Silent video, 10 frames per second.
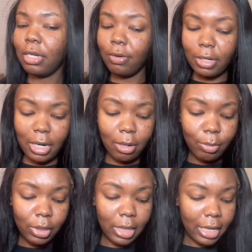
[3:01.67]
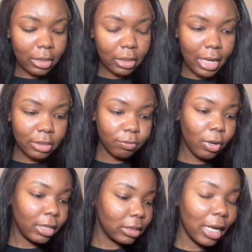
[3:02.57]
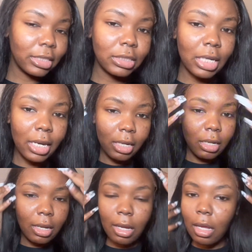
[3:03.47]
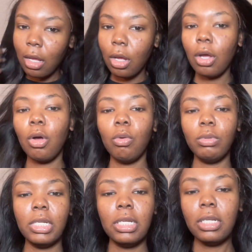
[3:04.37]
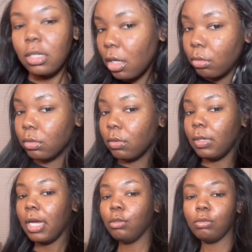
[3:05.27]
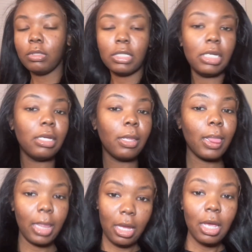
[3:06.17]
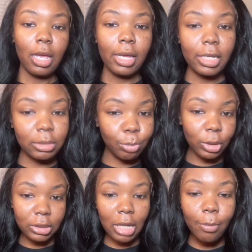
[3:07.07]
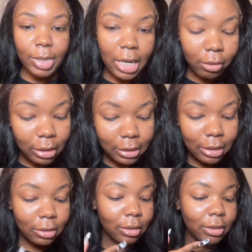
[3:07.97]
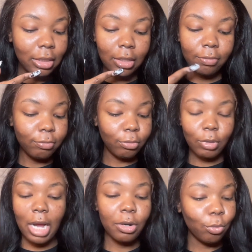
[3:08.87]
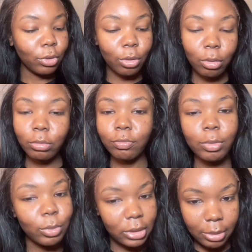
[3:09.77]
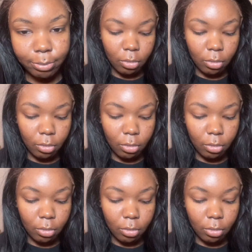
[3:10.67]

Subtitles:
here and there, but like as far as like shedding, OD, no. So now you see it's brushed out, but now let's get into the tea for I know what the girls really want to see.